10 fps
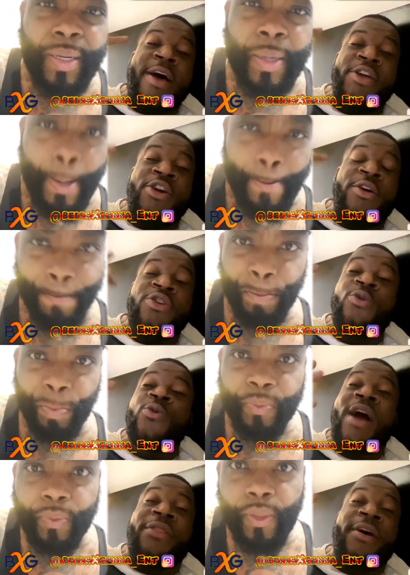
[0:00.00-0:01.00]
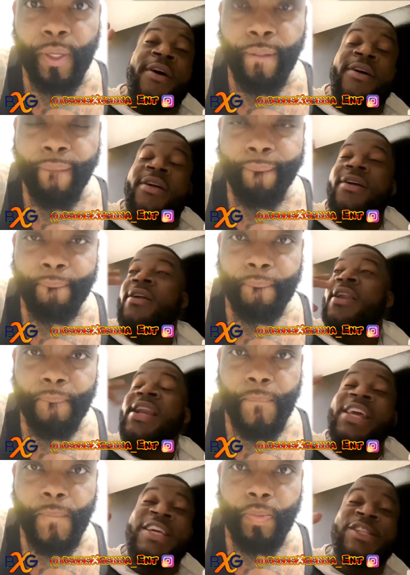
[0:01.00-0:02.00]
Speaker 1: you, you rather
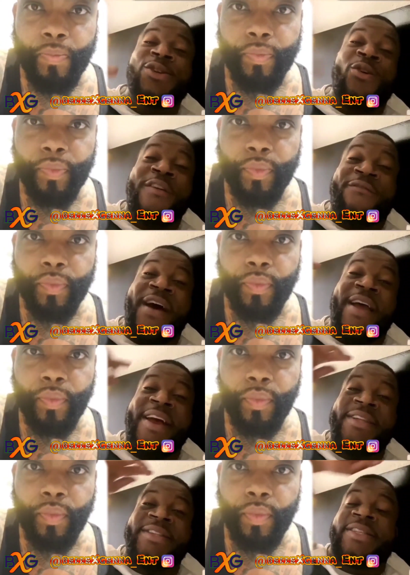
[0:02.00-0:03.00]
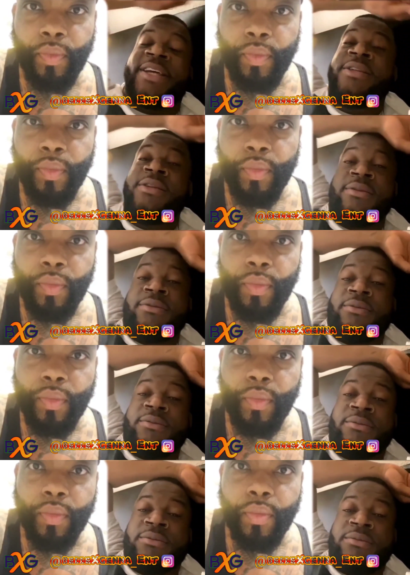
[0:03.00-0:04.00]
lease over financing?
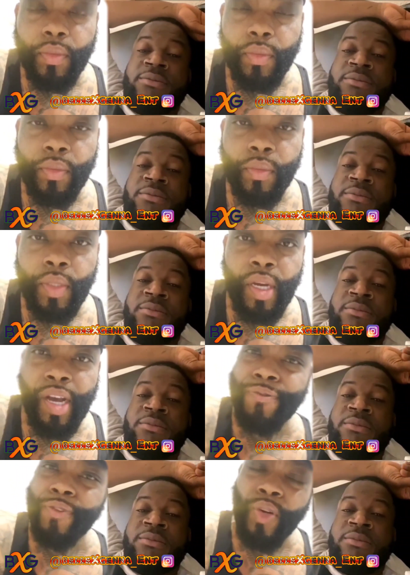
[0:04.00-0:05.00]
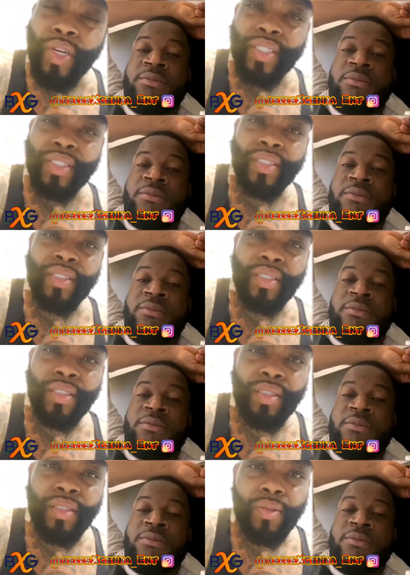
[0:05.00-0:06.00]
Speaker 2: Of course.
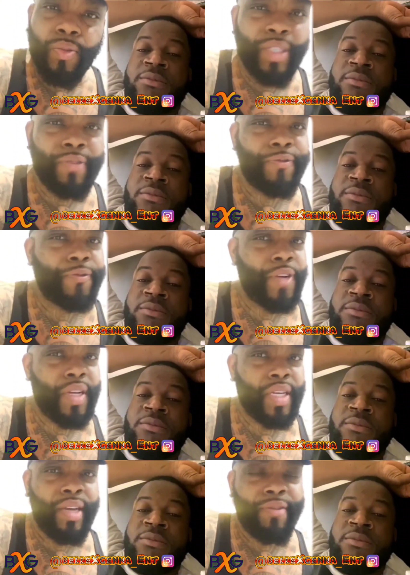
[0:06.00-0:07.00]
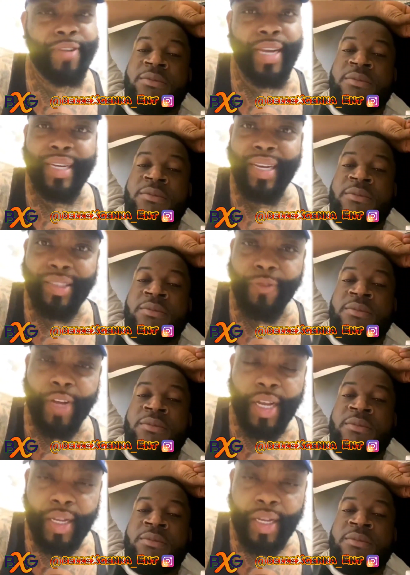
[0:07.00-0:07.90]
What the fuck you have finance for?